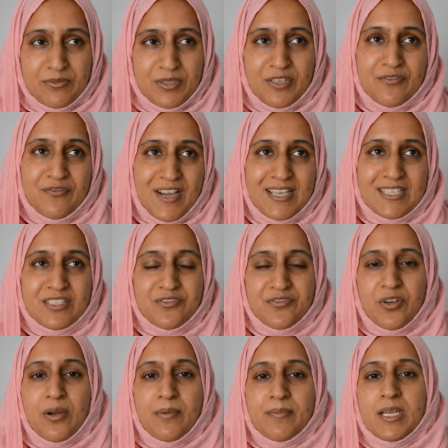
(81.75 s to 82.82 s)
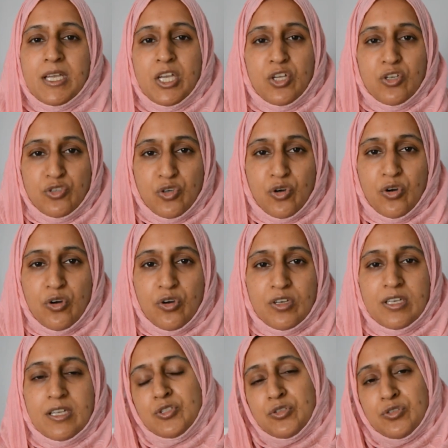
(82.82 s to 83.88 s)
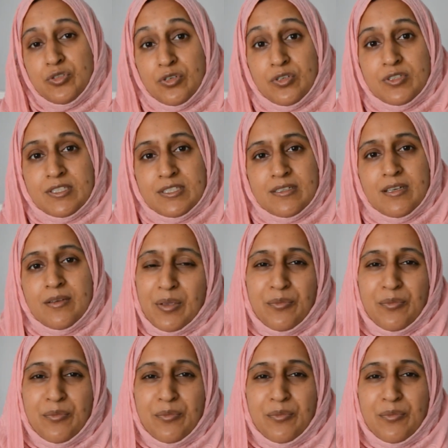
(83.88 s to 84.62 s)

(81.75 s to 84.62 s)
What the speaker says: We fast from dawn to dusk.